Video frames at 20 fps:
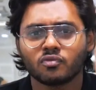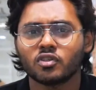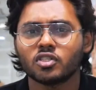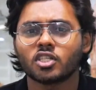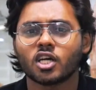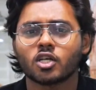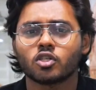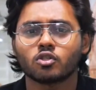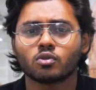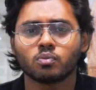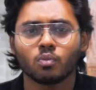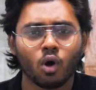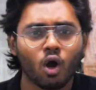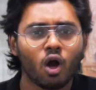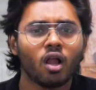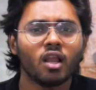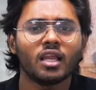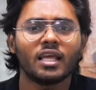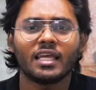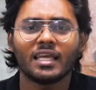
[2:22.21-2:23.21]
which are
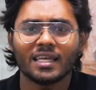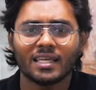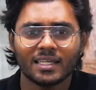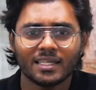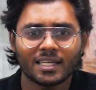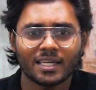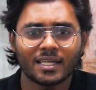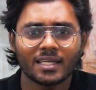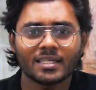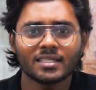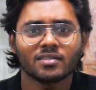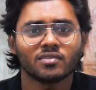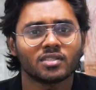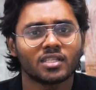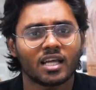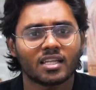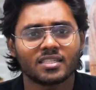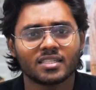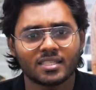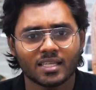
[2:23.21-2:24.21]
small eateries
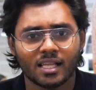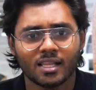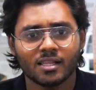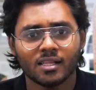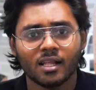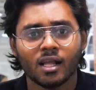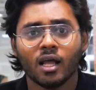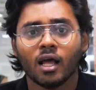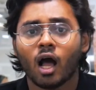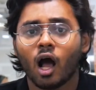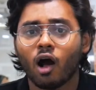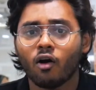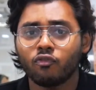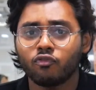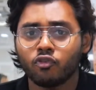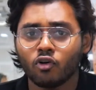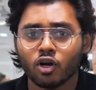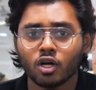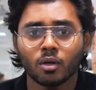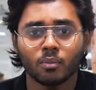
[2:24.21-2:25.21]
that sell
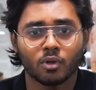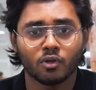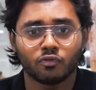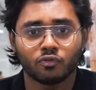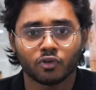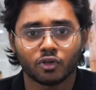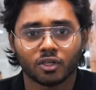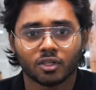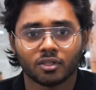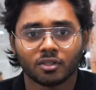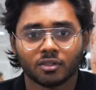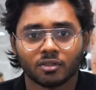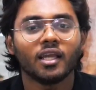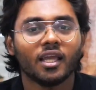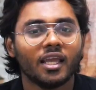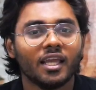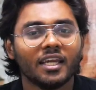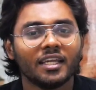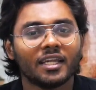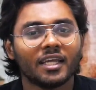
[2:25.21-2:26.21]
affordable food.
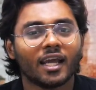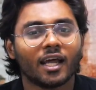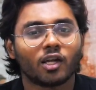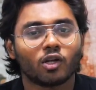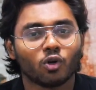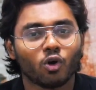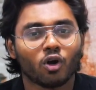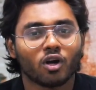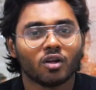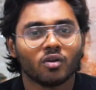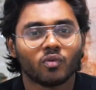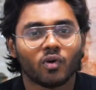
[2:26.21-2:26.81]
Eating at local